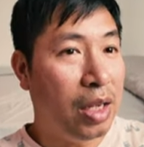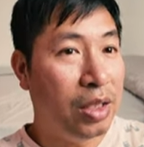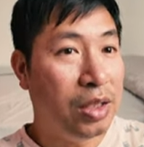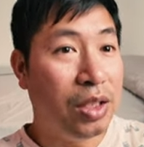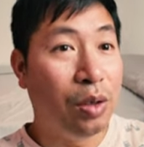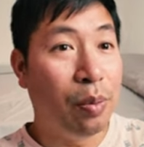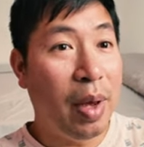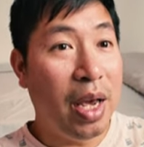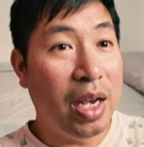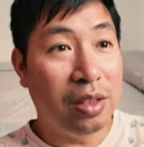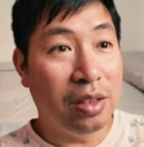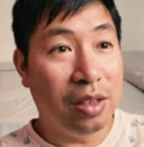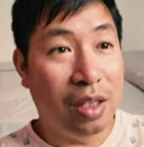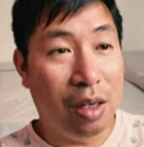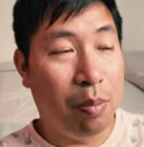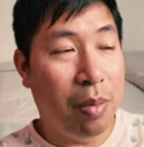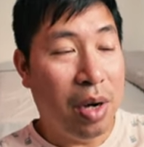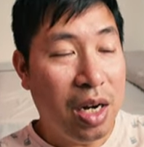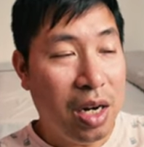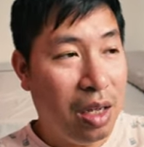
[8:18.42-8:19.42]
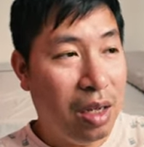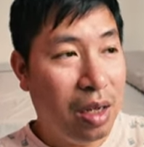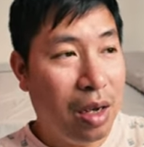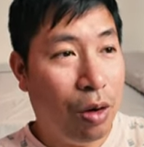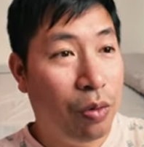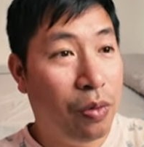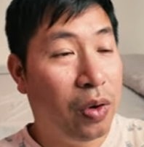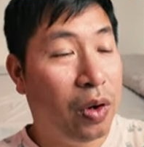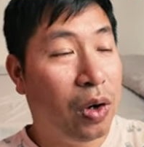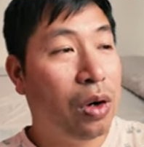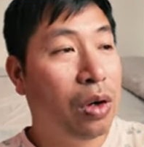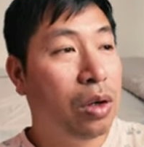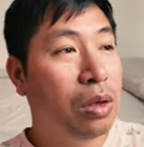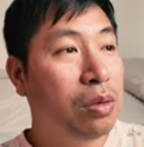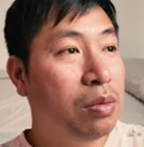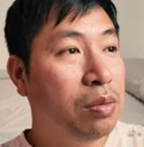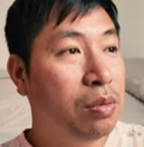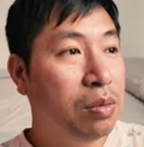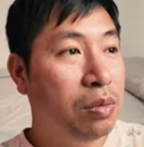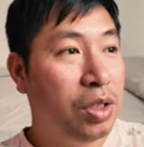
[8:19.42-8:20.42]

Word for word: I still make some money overall,